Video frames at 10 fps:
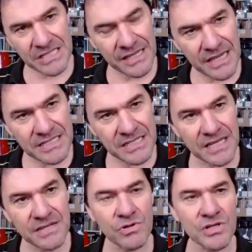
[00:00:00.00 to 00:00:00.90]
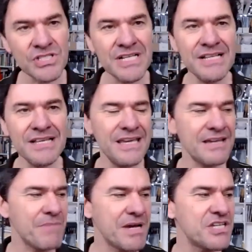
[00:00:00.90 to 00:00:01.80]
thing I did was
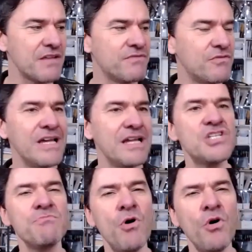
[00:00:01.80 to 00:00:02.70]
get myself really small